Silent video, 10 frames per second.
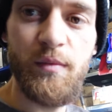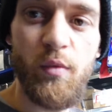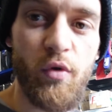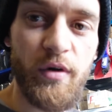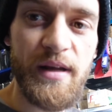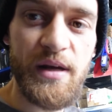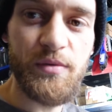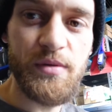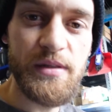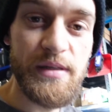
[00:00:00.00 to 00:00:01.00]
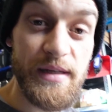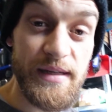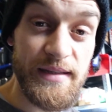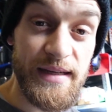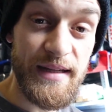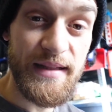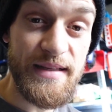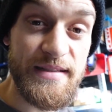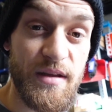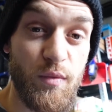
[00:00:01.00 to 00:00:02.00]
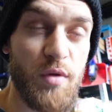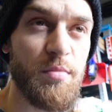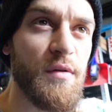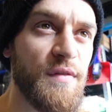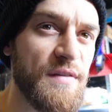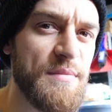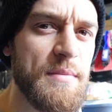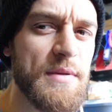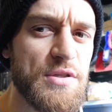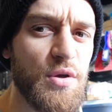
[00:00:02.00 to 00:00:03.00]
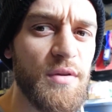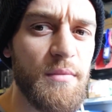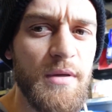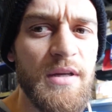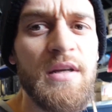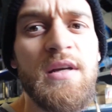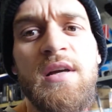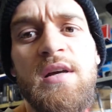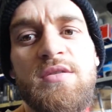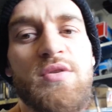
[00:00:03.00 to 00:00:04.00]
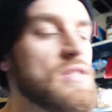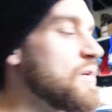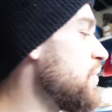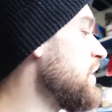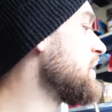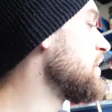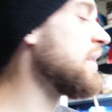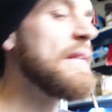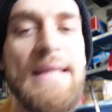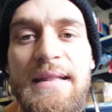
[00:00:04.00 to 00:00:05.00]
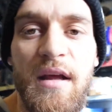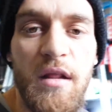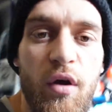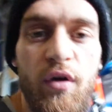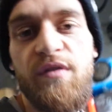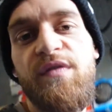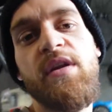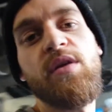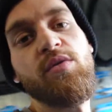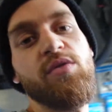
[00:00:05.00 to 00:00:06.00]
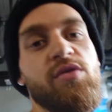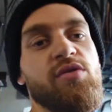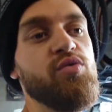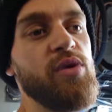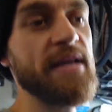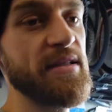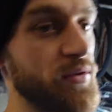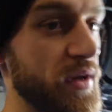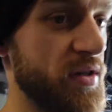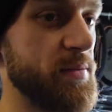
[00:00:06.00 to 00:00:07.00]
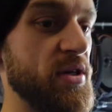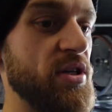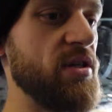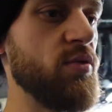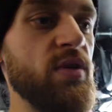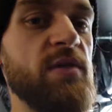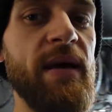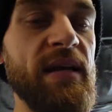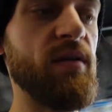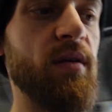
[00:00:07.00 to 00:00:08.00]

worn down and had less than 1.5 millimeters on them. So this is a quick little alert video to you guys out there, especially you e-bike